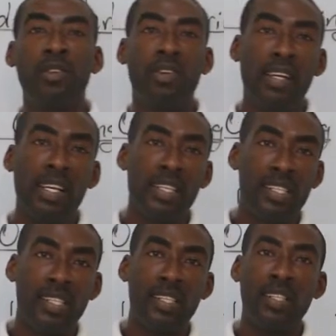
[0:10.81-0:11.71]
our
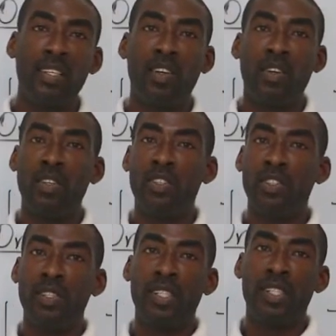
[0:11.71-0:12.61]
lesson on
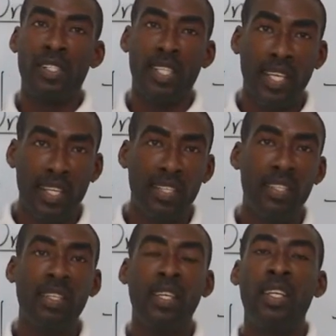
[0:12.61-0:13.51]
Unit
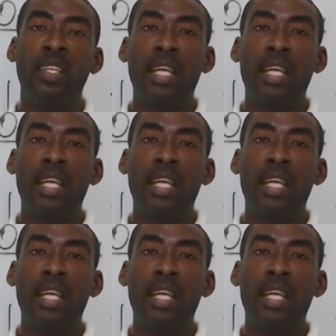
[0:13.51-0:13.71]
10,